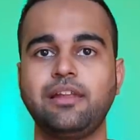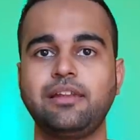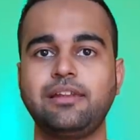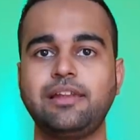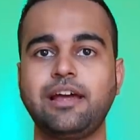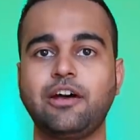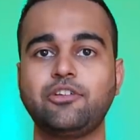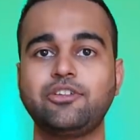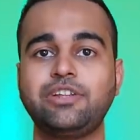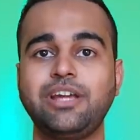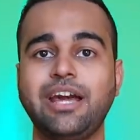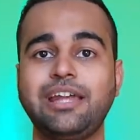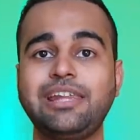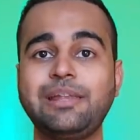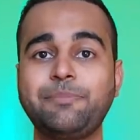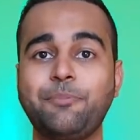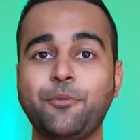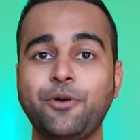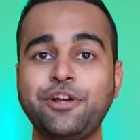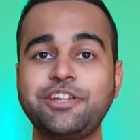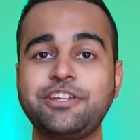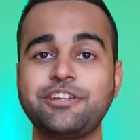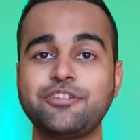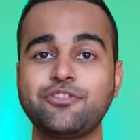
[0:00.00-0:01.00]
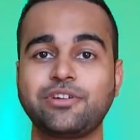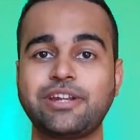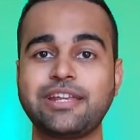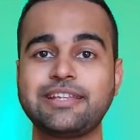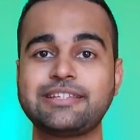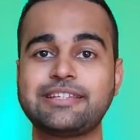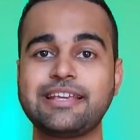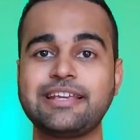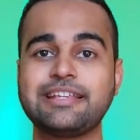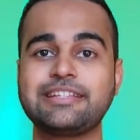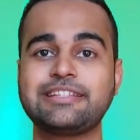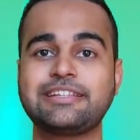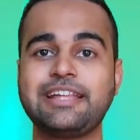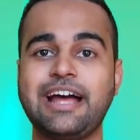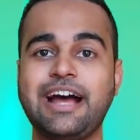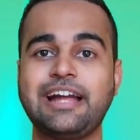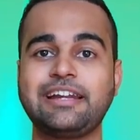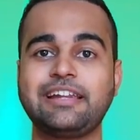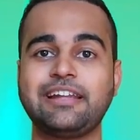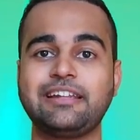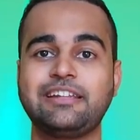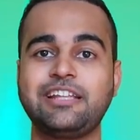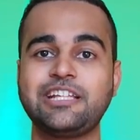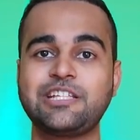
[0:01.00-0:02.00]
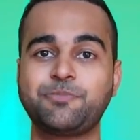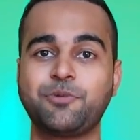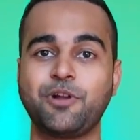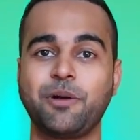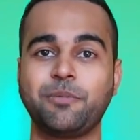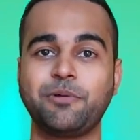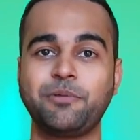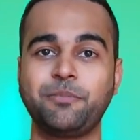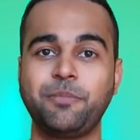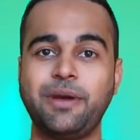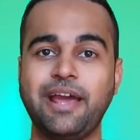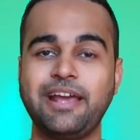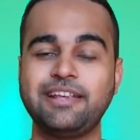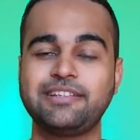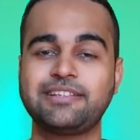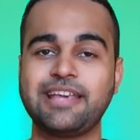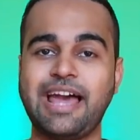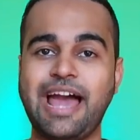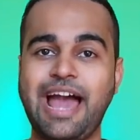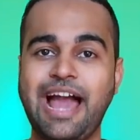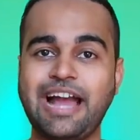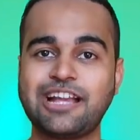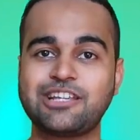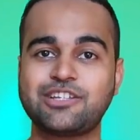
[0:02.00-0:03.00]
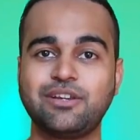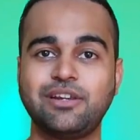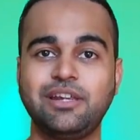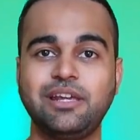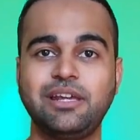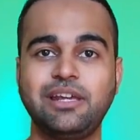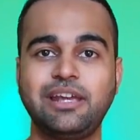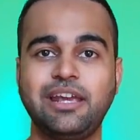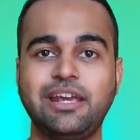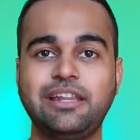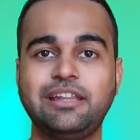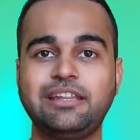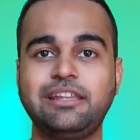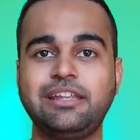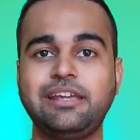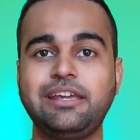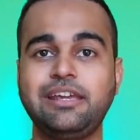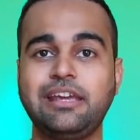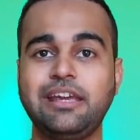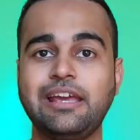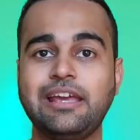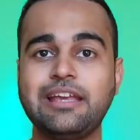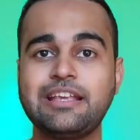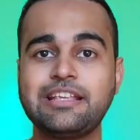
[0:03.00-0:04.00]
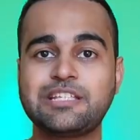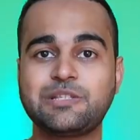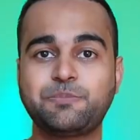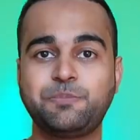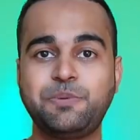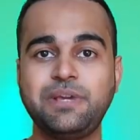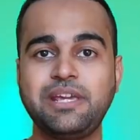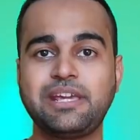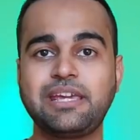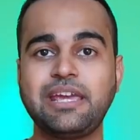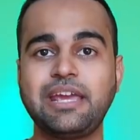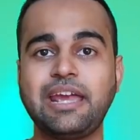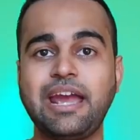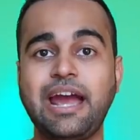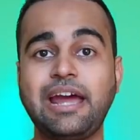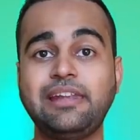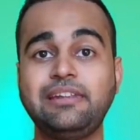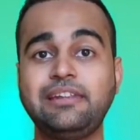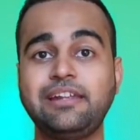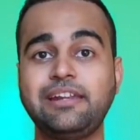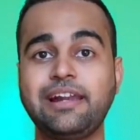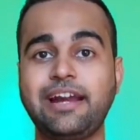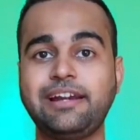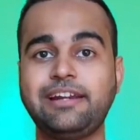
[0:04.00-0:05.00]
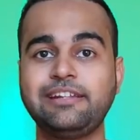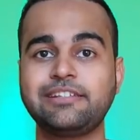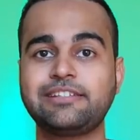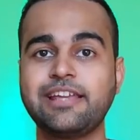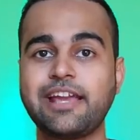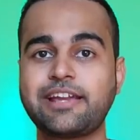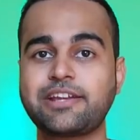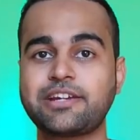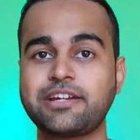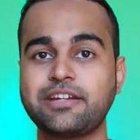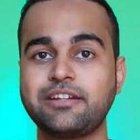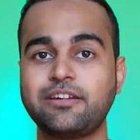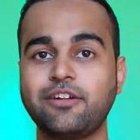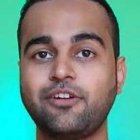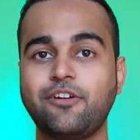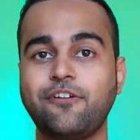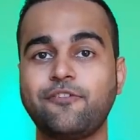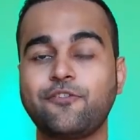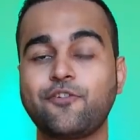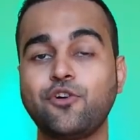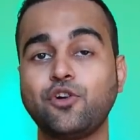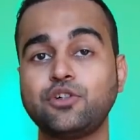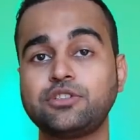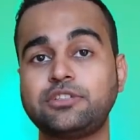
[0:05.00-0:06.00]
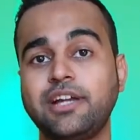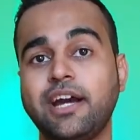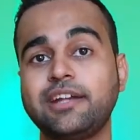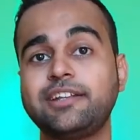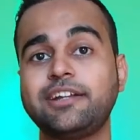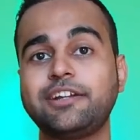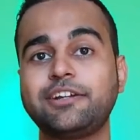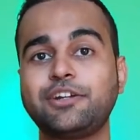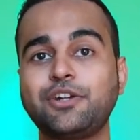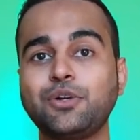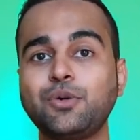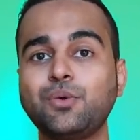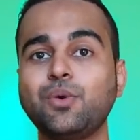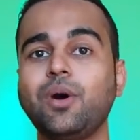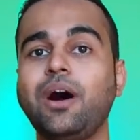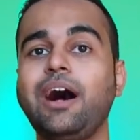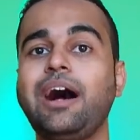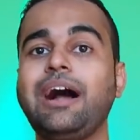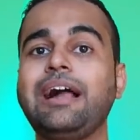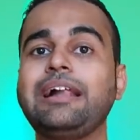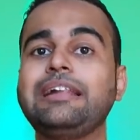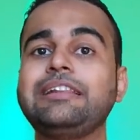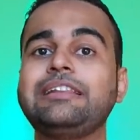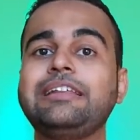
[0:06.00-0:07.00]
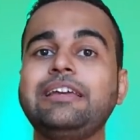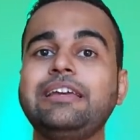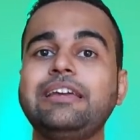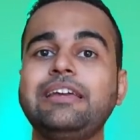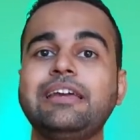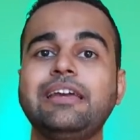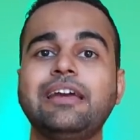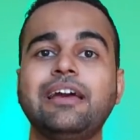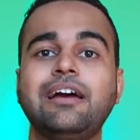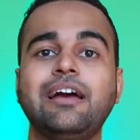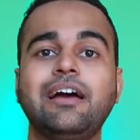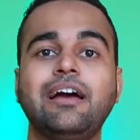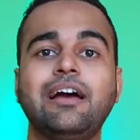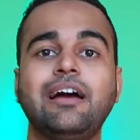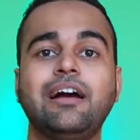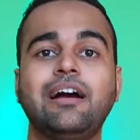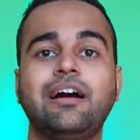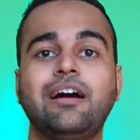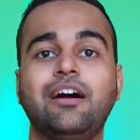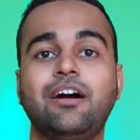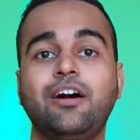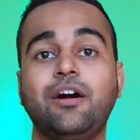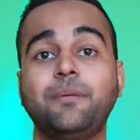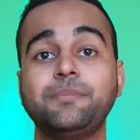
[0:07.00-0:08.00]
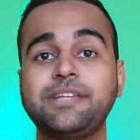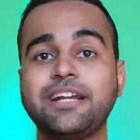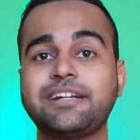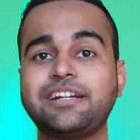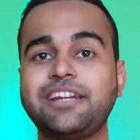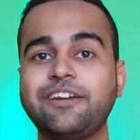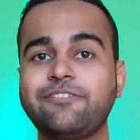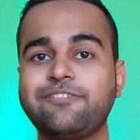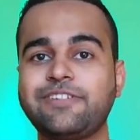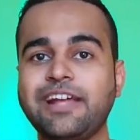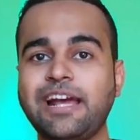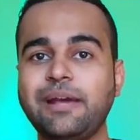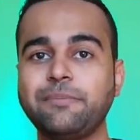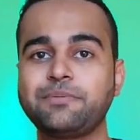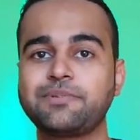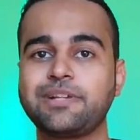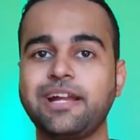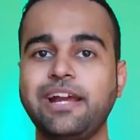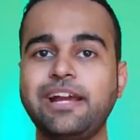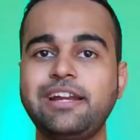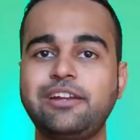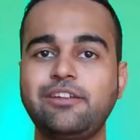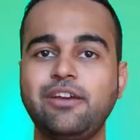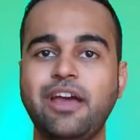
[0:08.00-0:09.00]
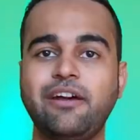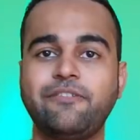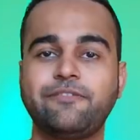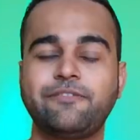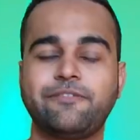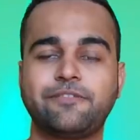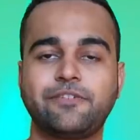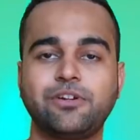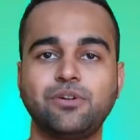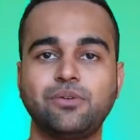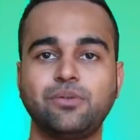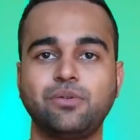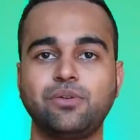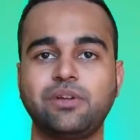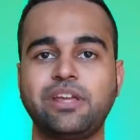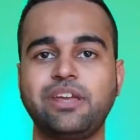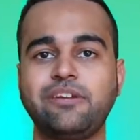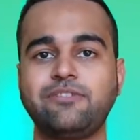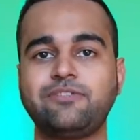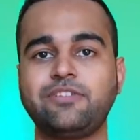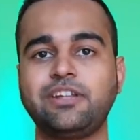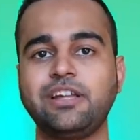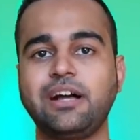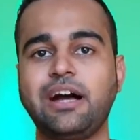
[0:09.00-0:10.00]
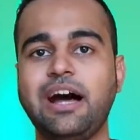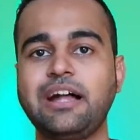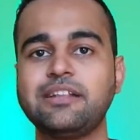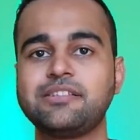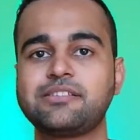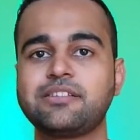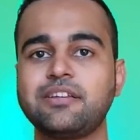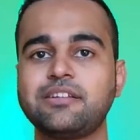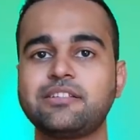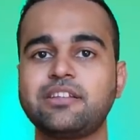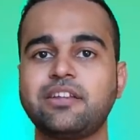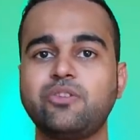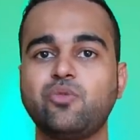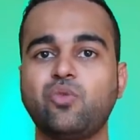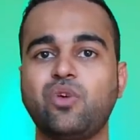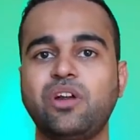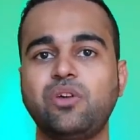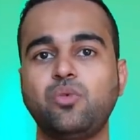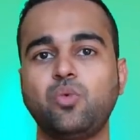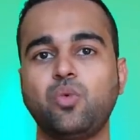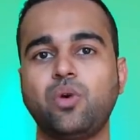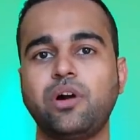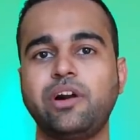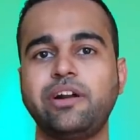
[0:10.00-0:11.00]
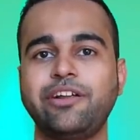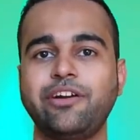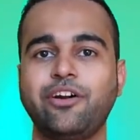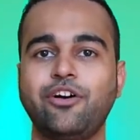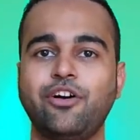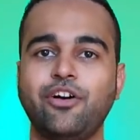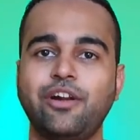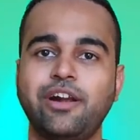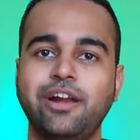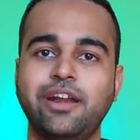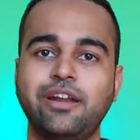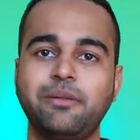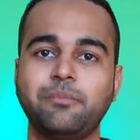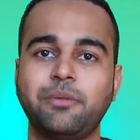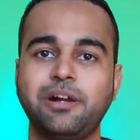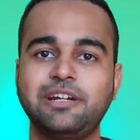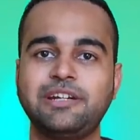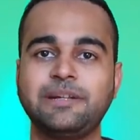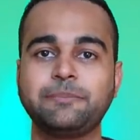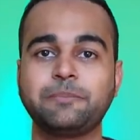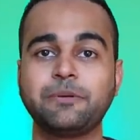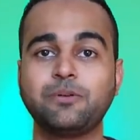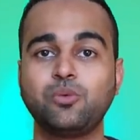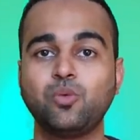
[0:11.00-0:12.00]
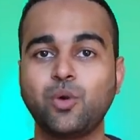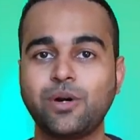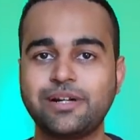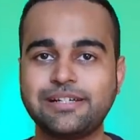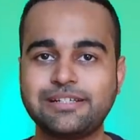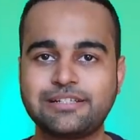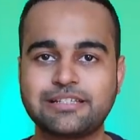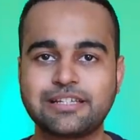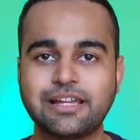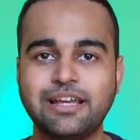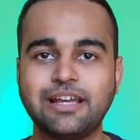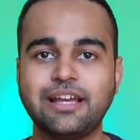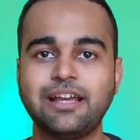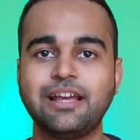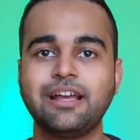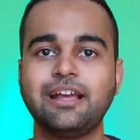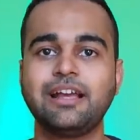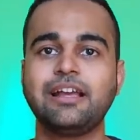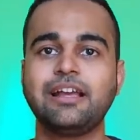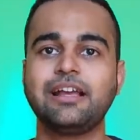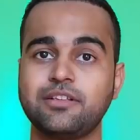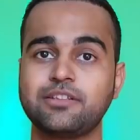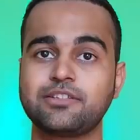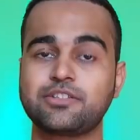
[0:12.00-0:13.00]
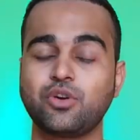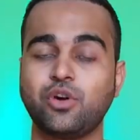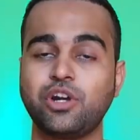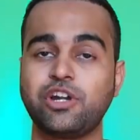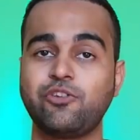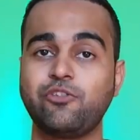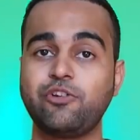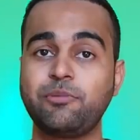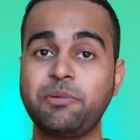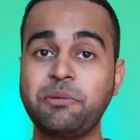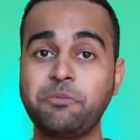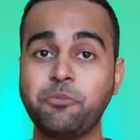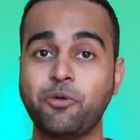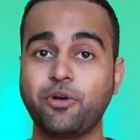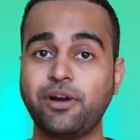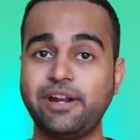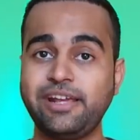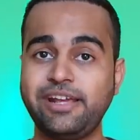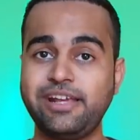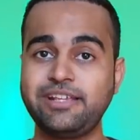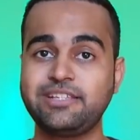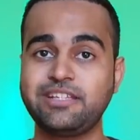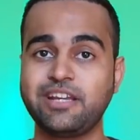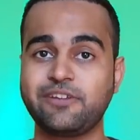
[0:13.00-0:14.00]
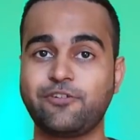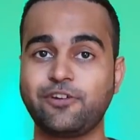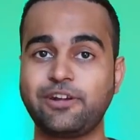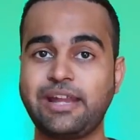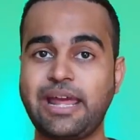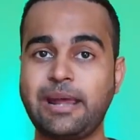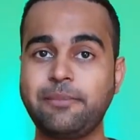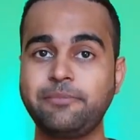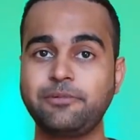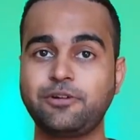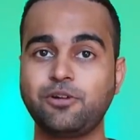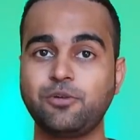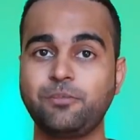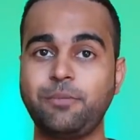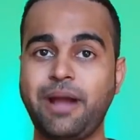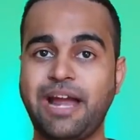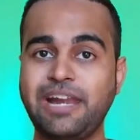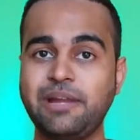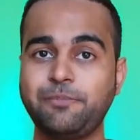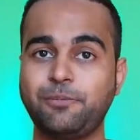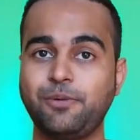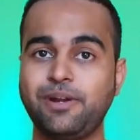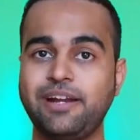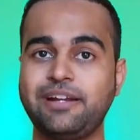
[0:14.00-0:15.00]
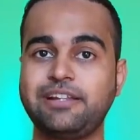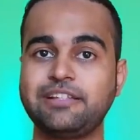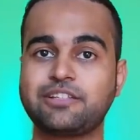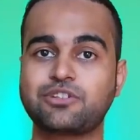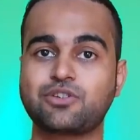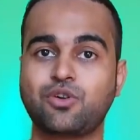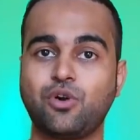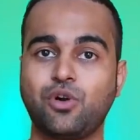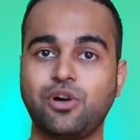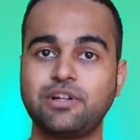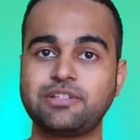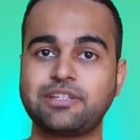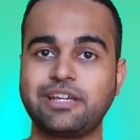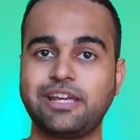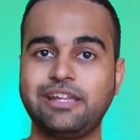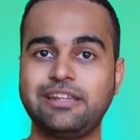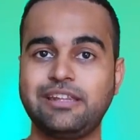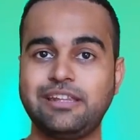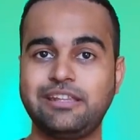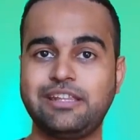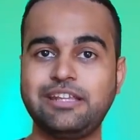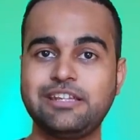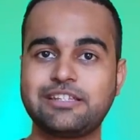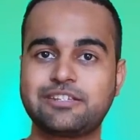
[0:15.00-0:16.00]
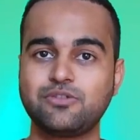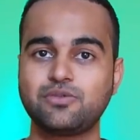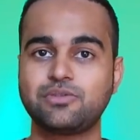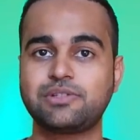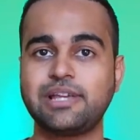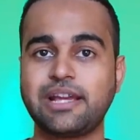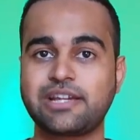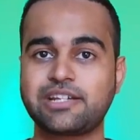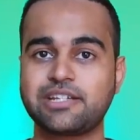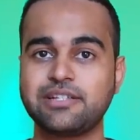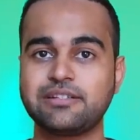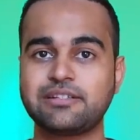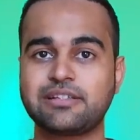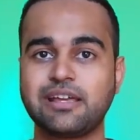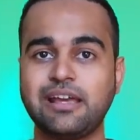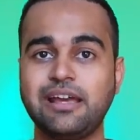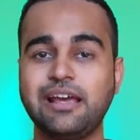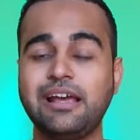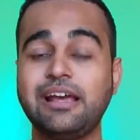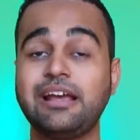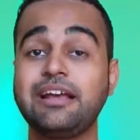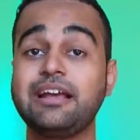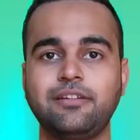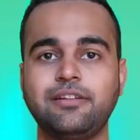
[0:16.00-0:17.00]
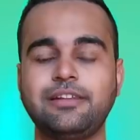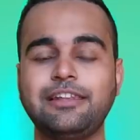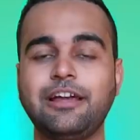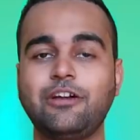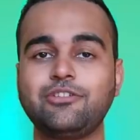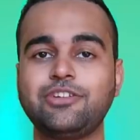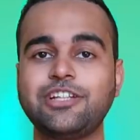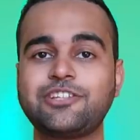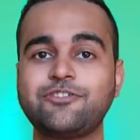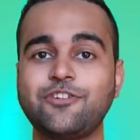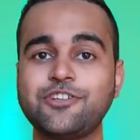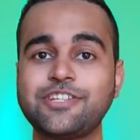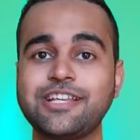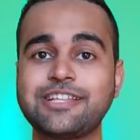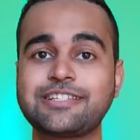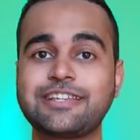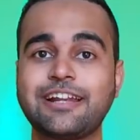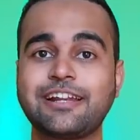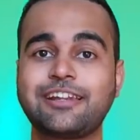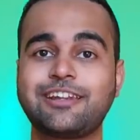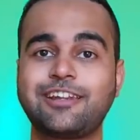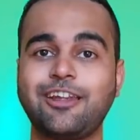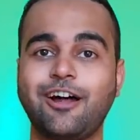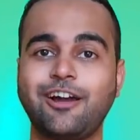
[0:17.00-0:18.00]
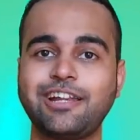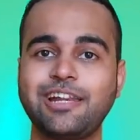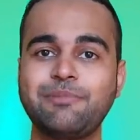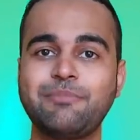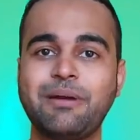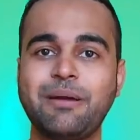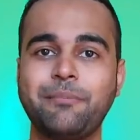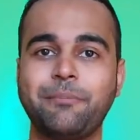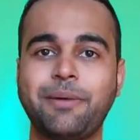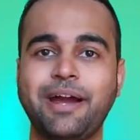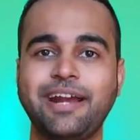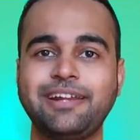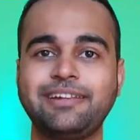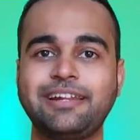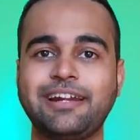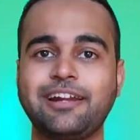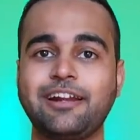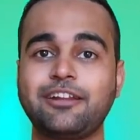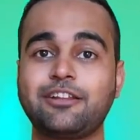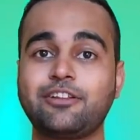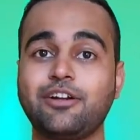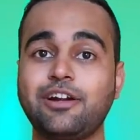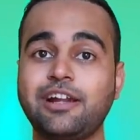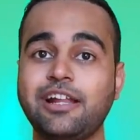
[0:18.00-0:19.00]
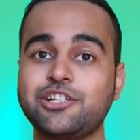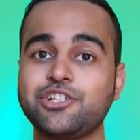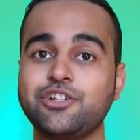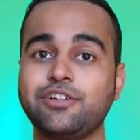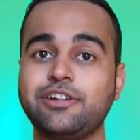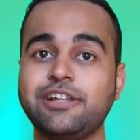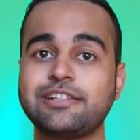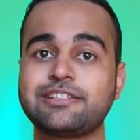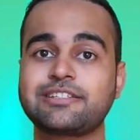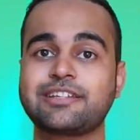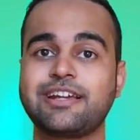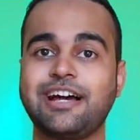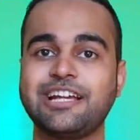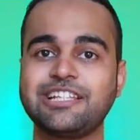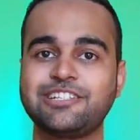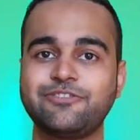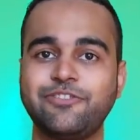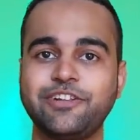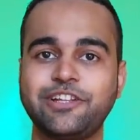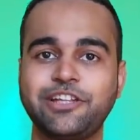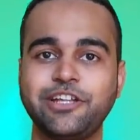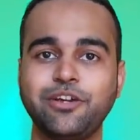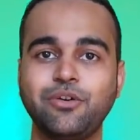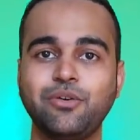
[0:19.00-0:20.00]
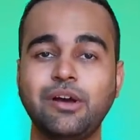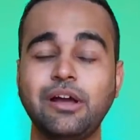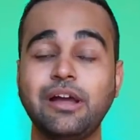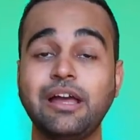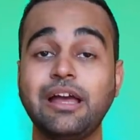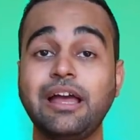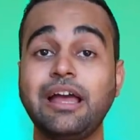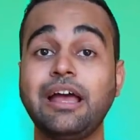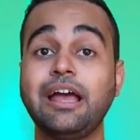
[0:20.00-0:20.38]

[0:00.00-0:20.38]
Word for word: Now the other point to notice is that this problem is actually in the speaking and the writing section. Of course the other two are the uh, objective types, right? You have to give the answers in one word or in multiple words. So it would be more easier for them to manipulate the scores in these two sections. Now this was just a thought in my mind that I thought I should discuss with you.